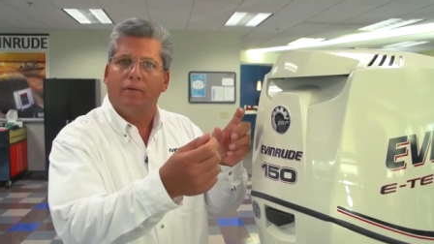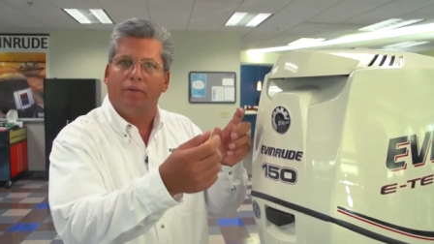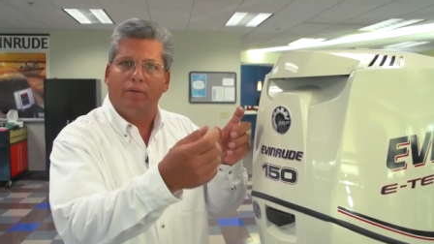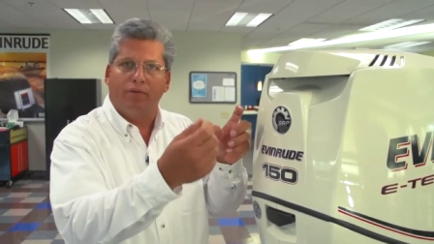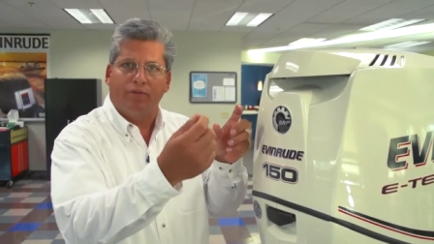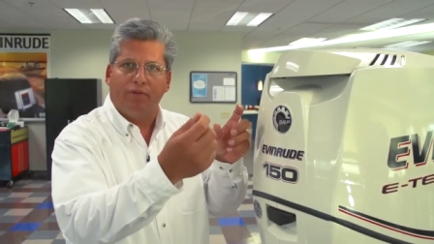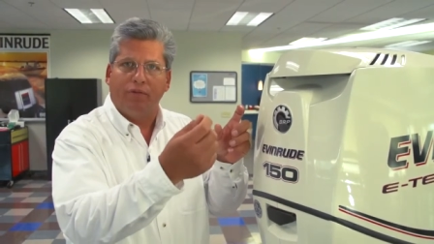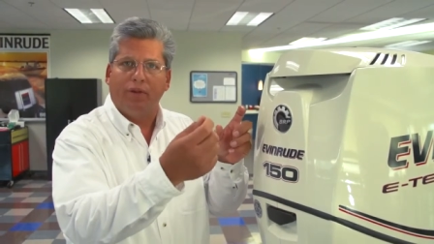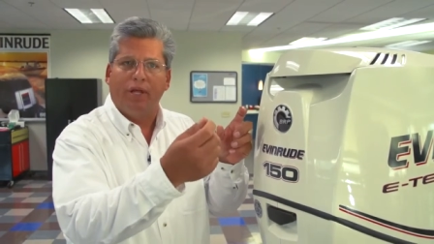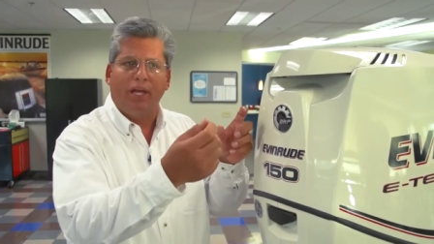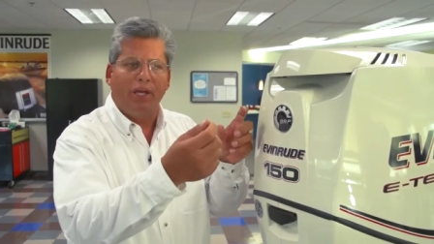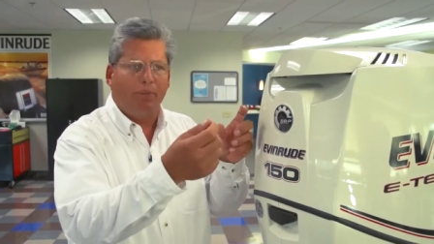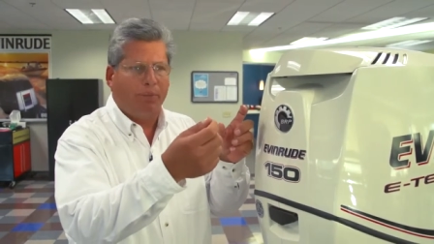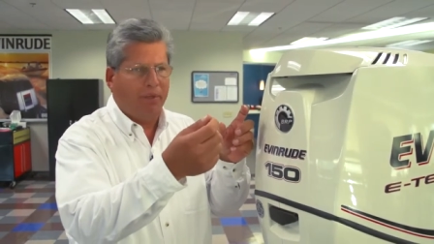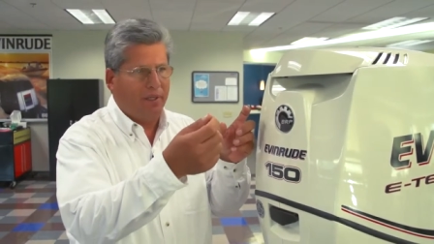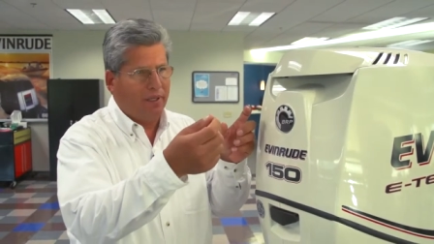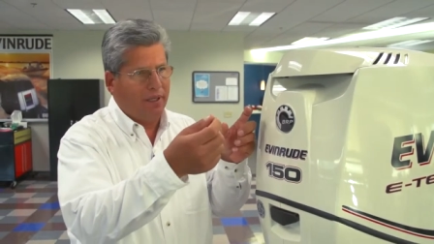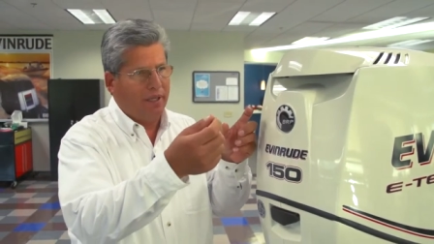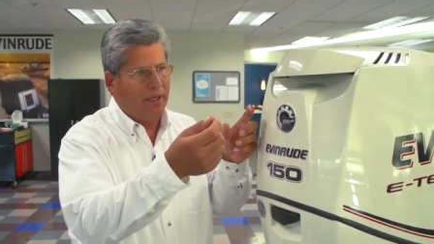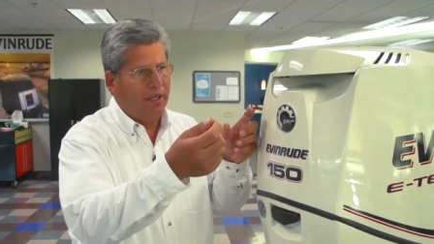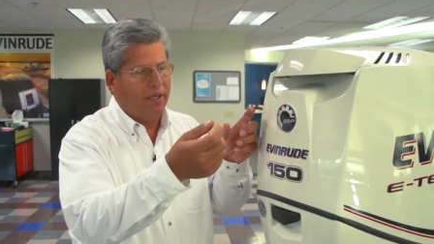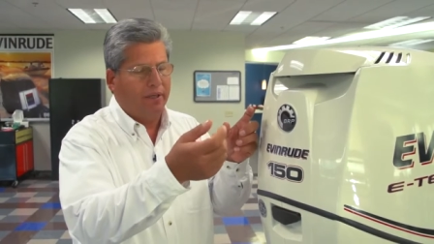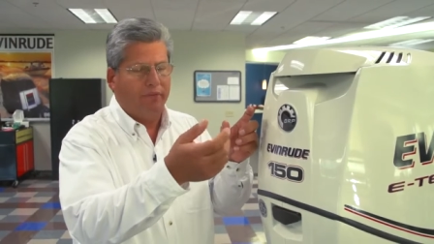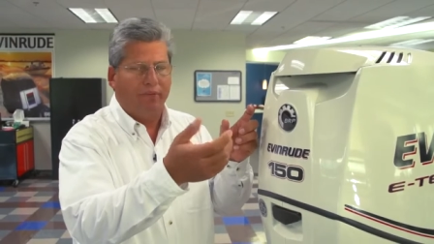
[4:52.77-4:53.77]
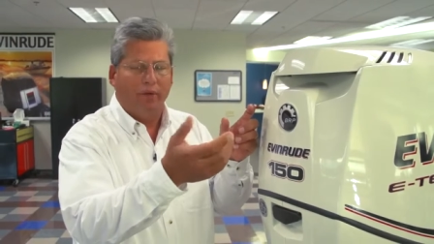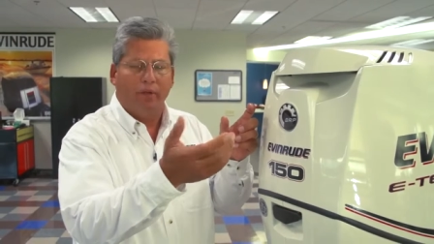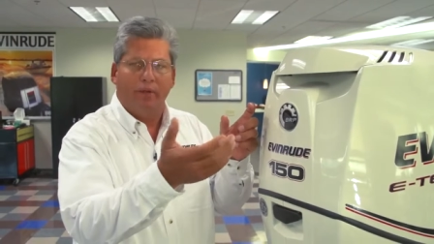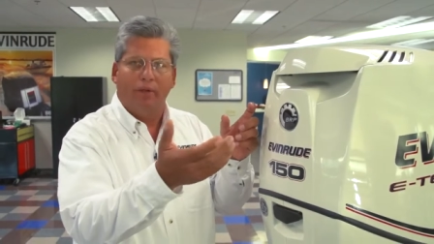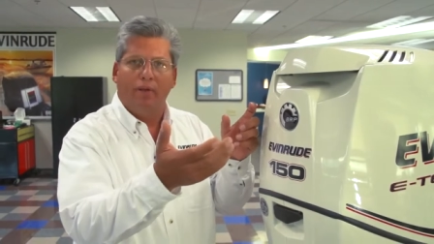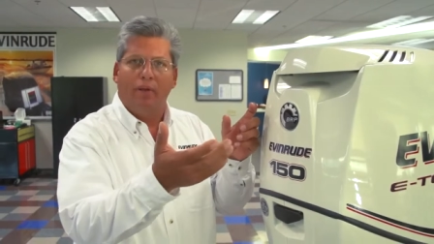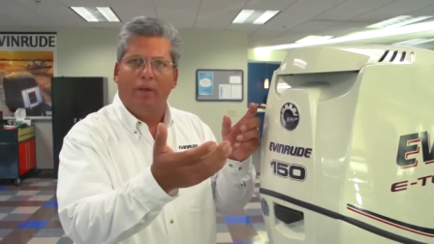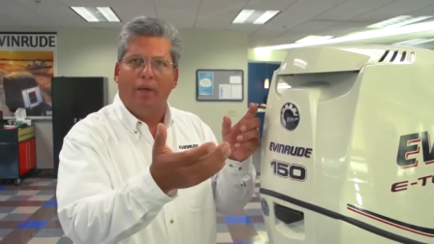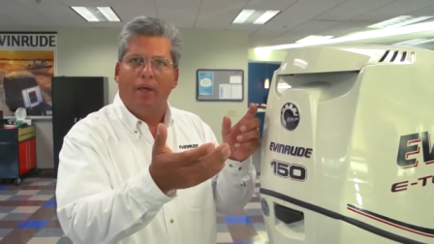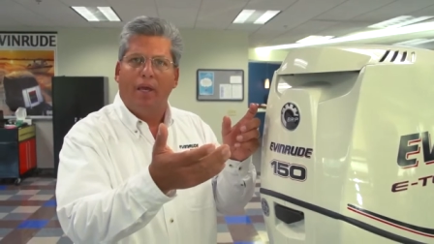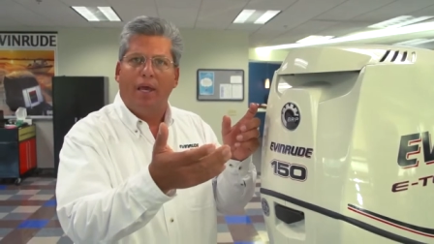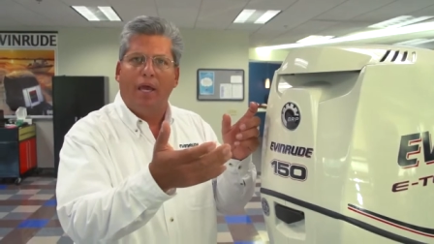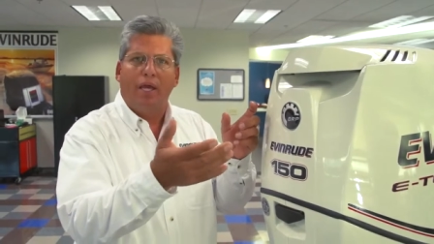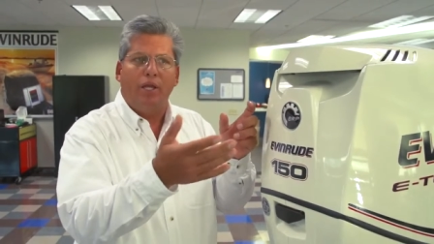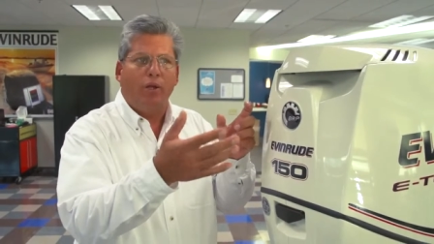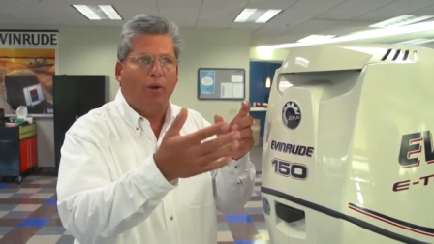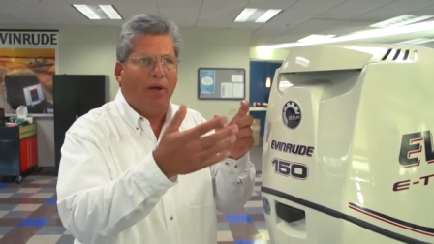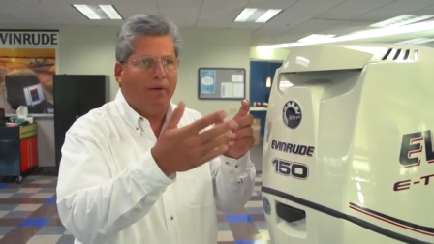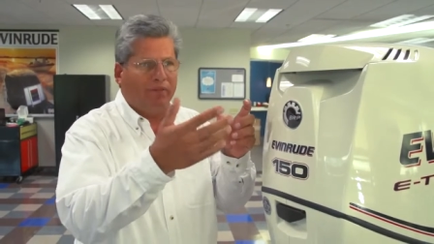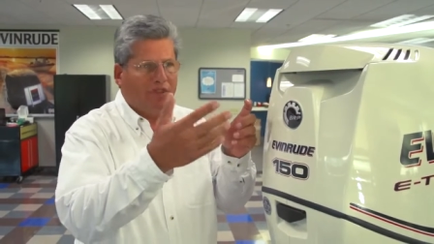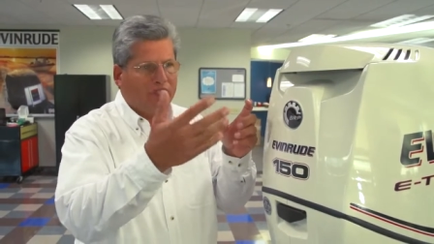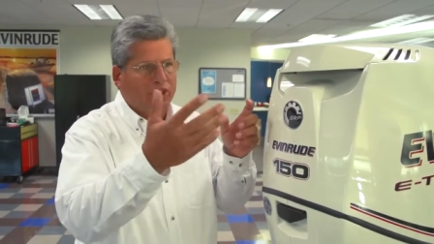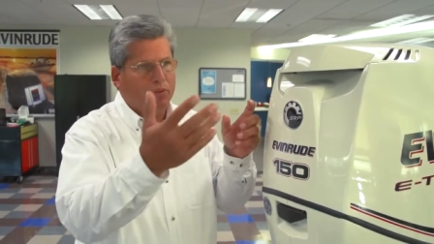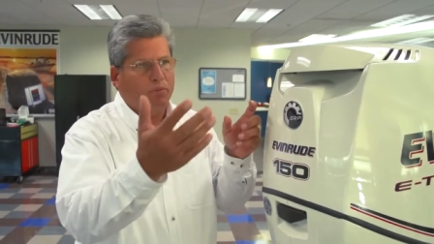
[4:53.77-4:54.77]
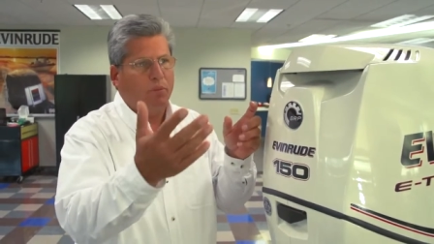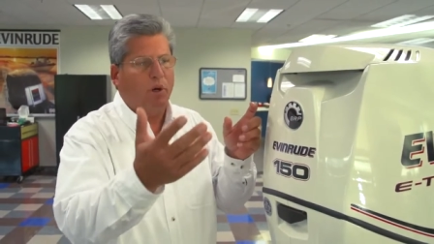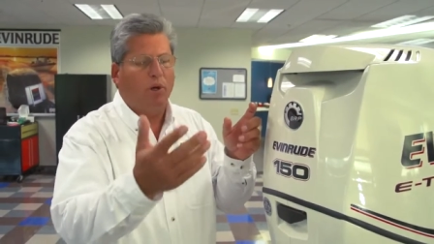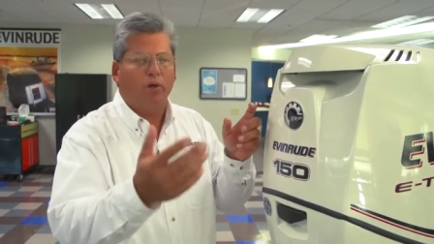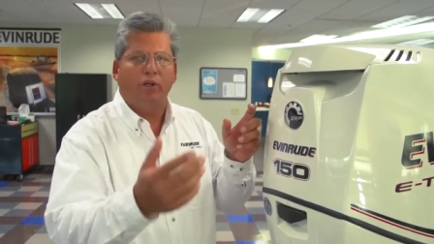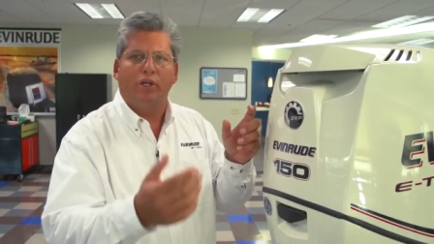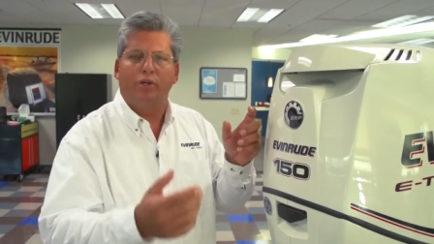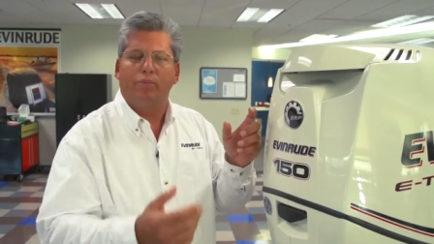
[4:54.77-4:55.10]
the flame at the end of it and you have a small